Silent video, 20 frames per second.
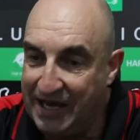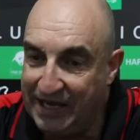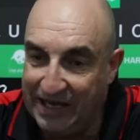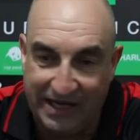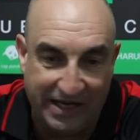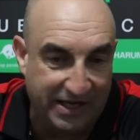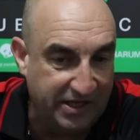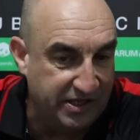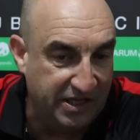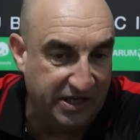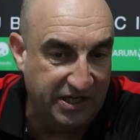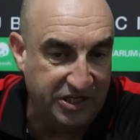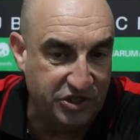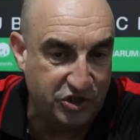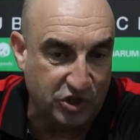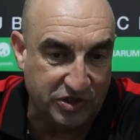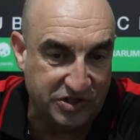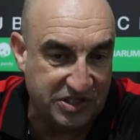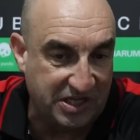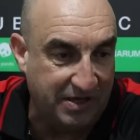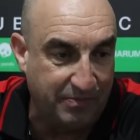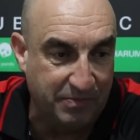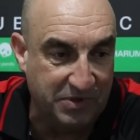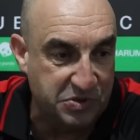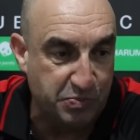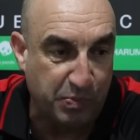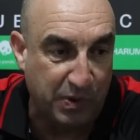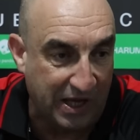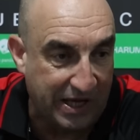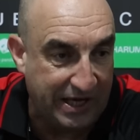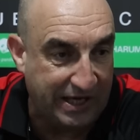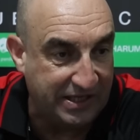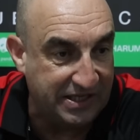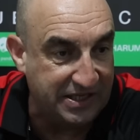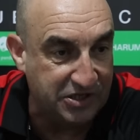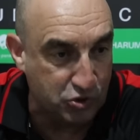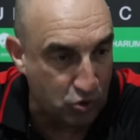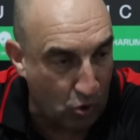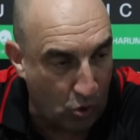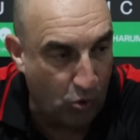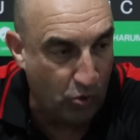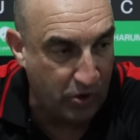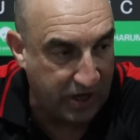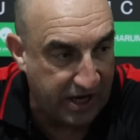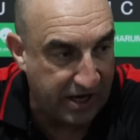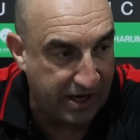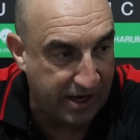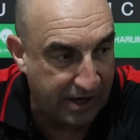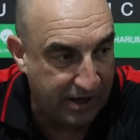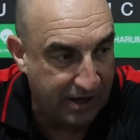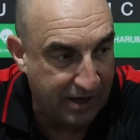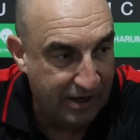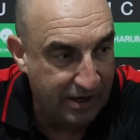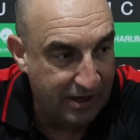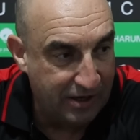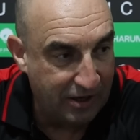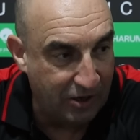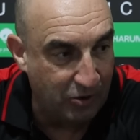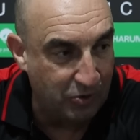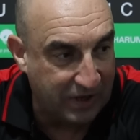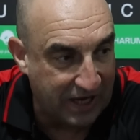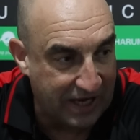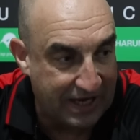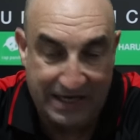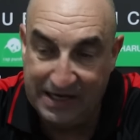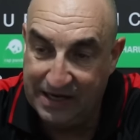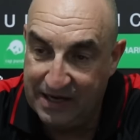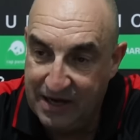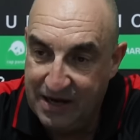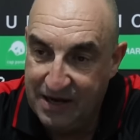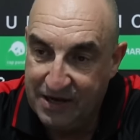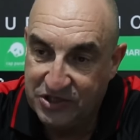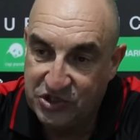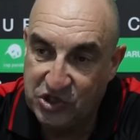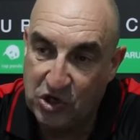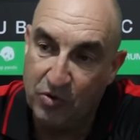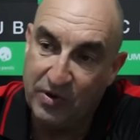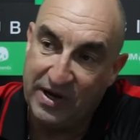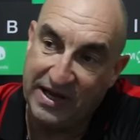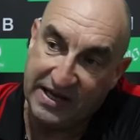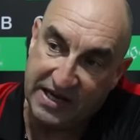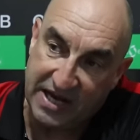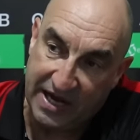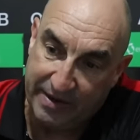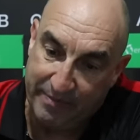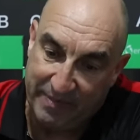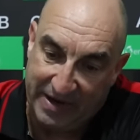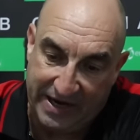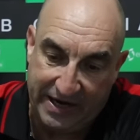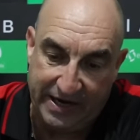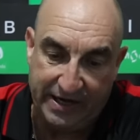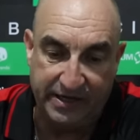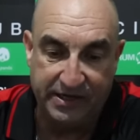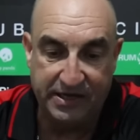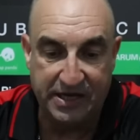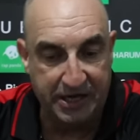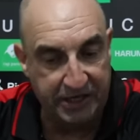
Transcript: any Indonesian team has played this all year. Okay, so they came in,